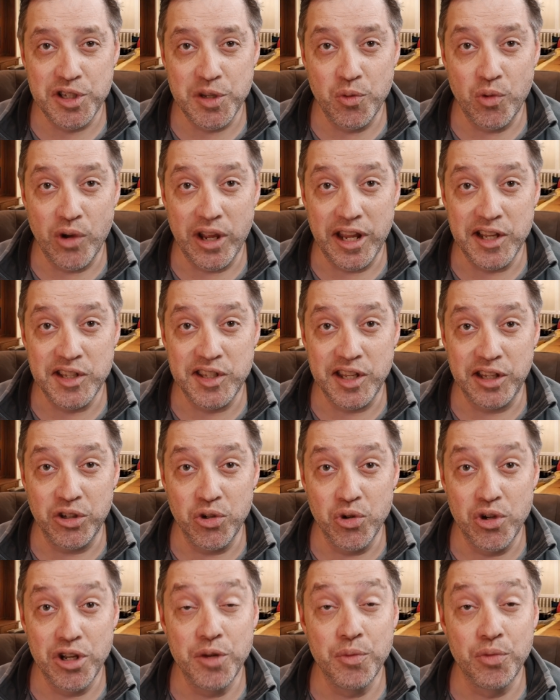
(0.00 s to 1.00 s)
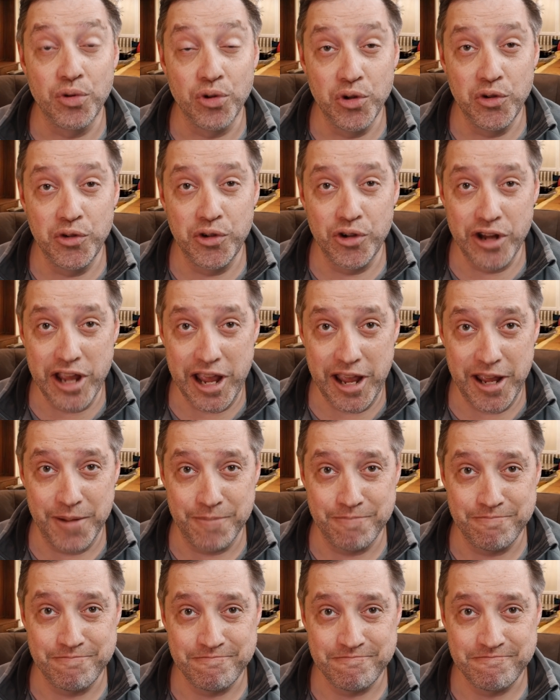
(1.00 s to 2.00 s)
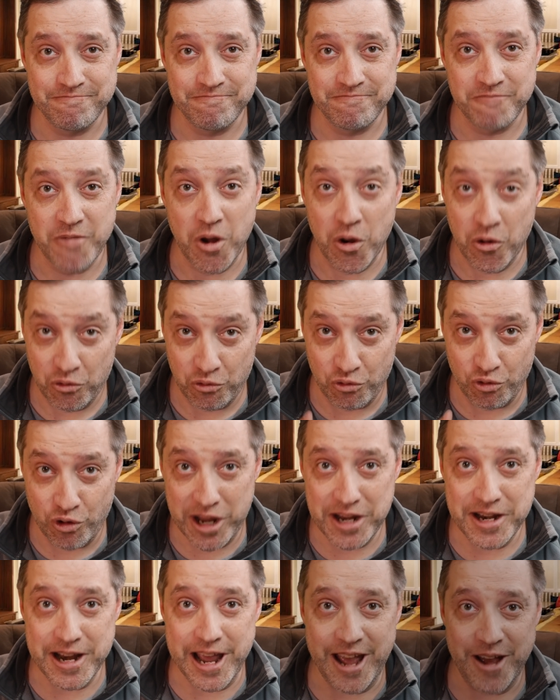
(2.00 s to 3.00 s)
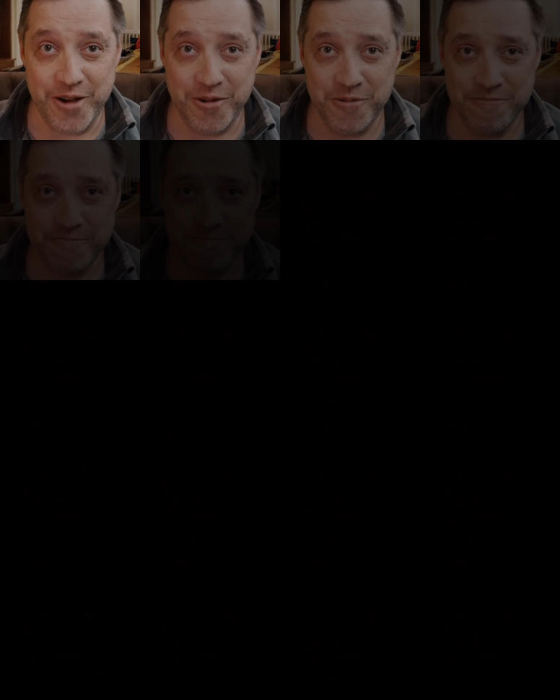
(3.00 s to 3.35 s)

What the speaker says: some ways that you can improve your game right now.